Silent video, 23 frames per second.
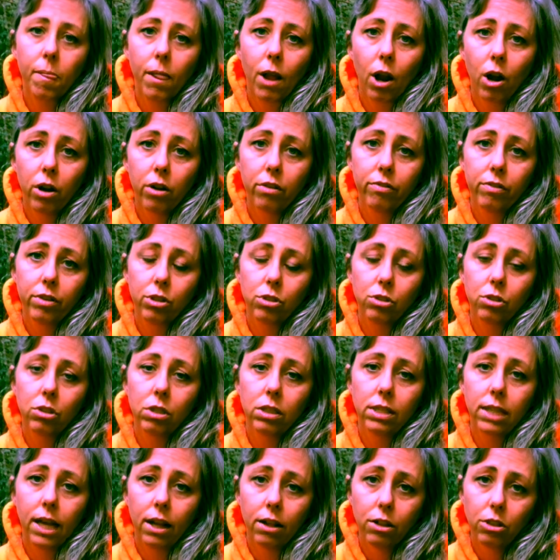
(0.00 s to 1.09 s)
artificial
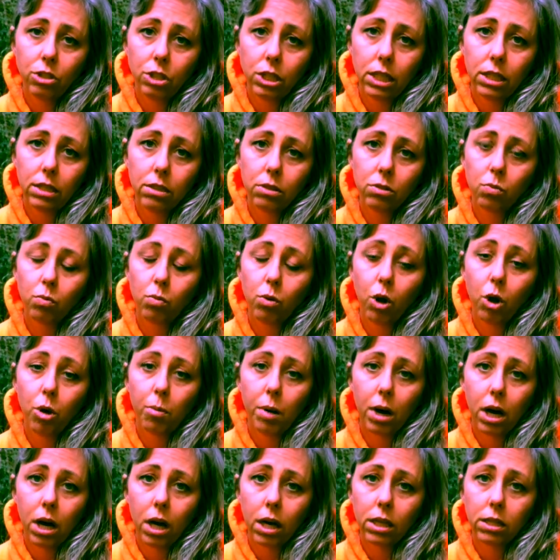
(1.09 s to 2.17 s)
intelligence,
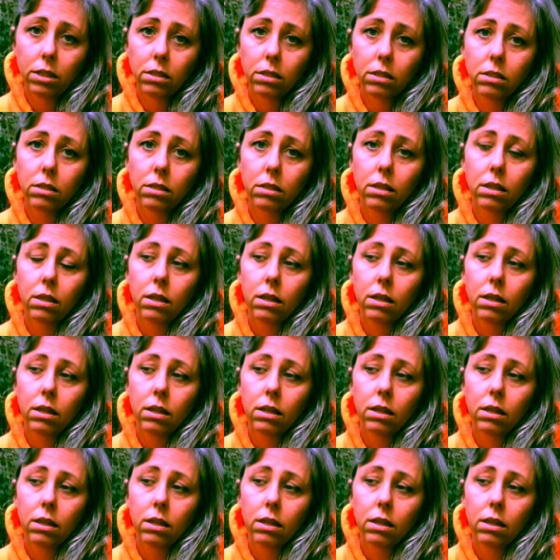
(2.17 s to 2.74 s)
robots,